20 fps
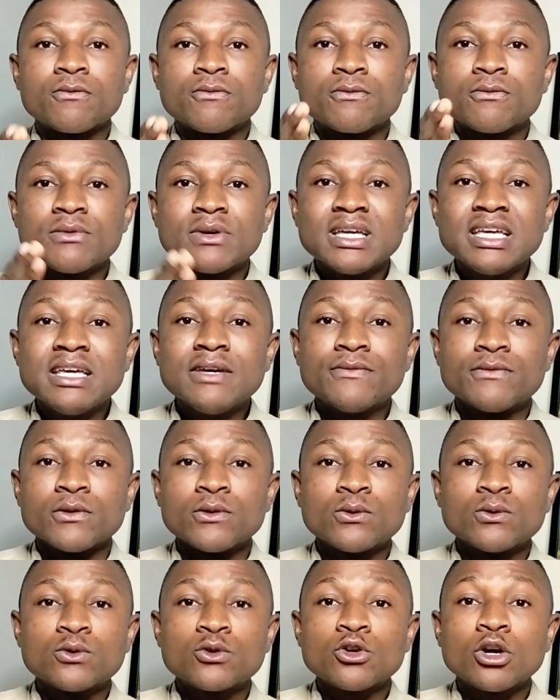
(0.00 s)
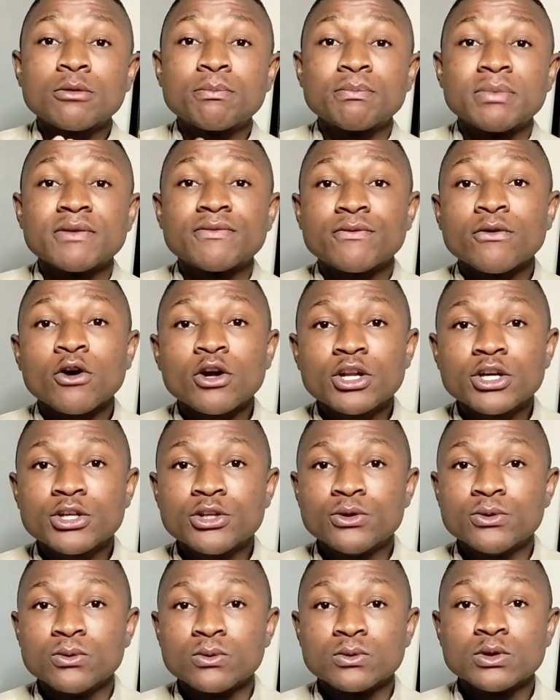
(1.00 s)
evil not befalling
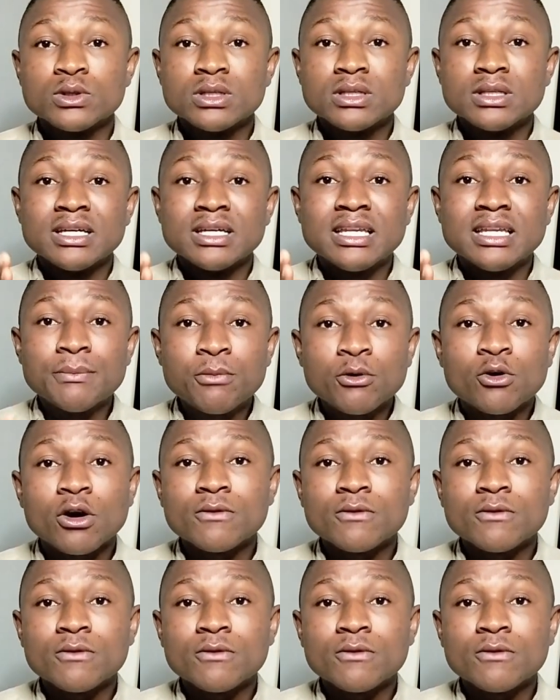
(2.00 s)
you. In the book of